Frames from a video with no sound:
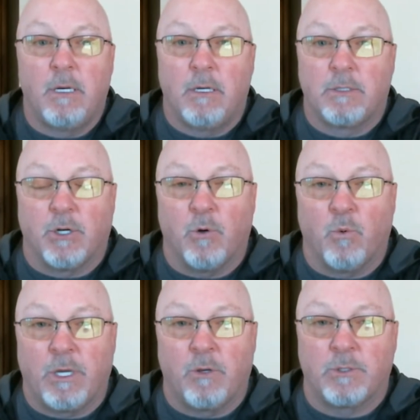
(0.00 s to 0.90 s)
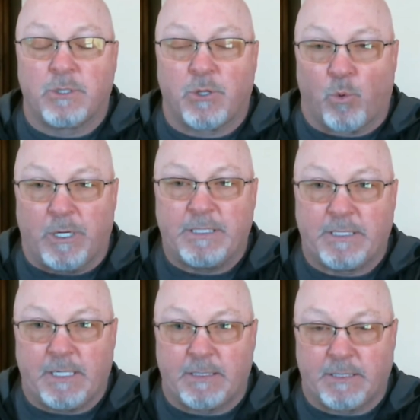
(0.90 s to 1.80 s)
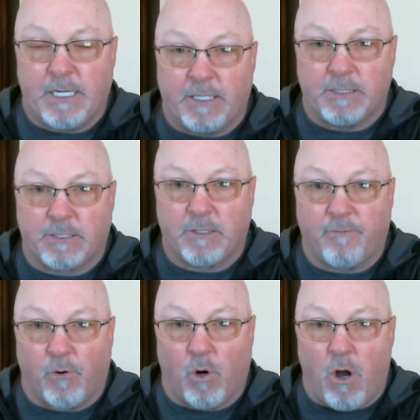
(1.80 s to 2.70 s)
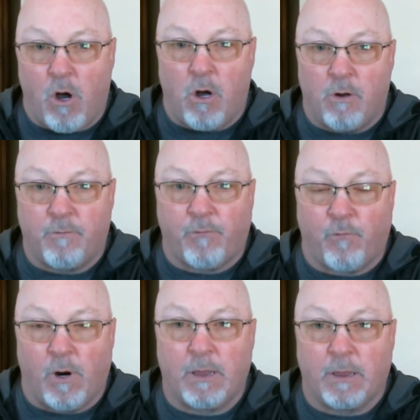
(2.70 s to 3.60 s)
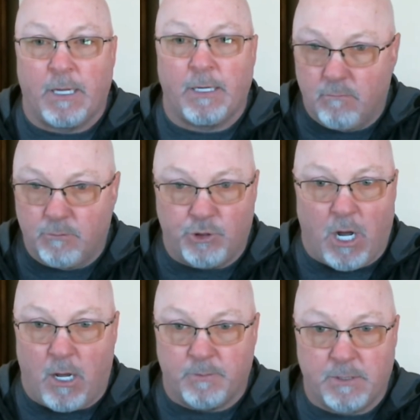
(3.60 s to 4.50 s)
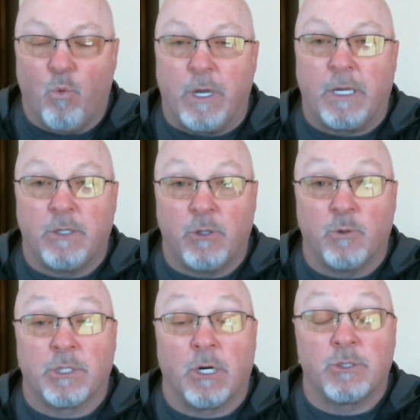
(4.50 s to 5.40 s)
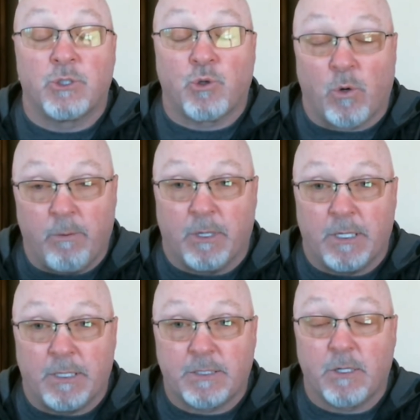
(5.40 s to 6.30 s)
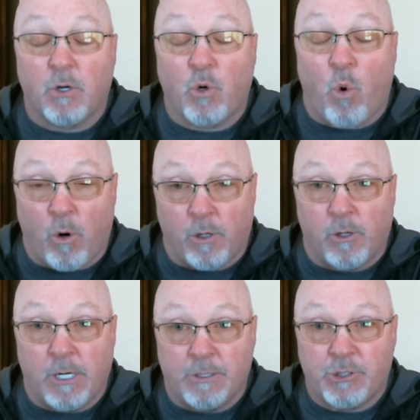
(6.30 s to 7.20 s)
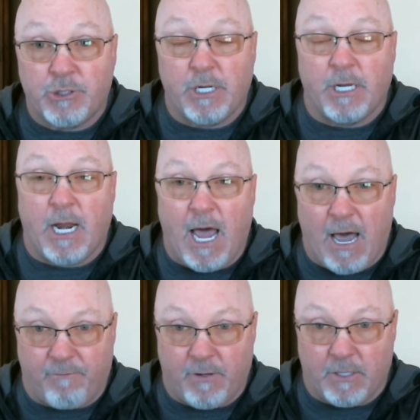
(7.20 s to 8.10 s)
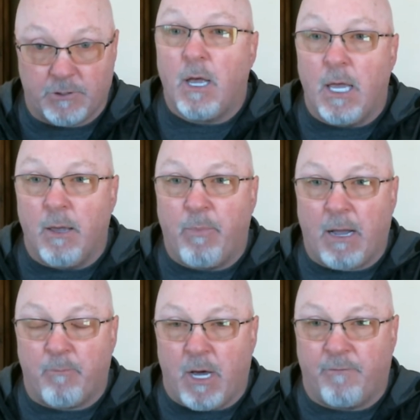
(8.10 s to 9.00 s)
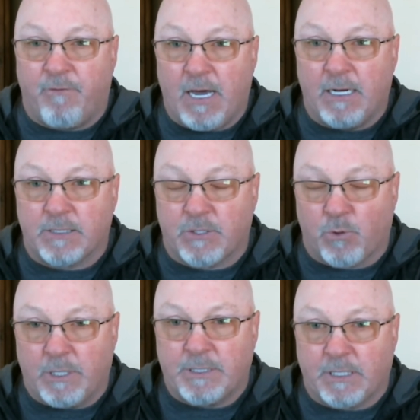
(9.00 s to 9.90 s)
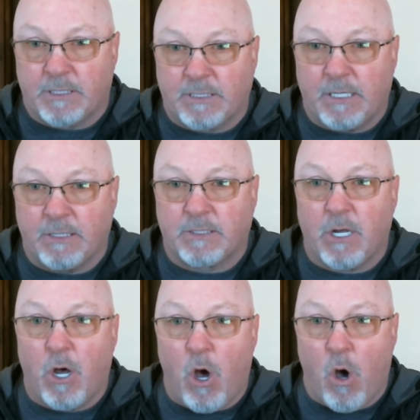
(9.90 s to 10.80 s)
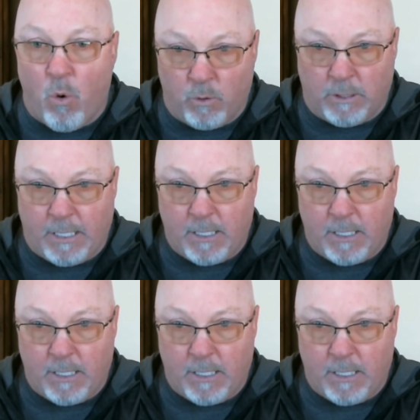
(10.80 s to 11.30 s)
So we use 3/16 for all front lit jobs. We use on trimless 1/4 inch and 1/2 inch. Impact modified is 3/16 only.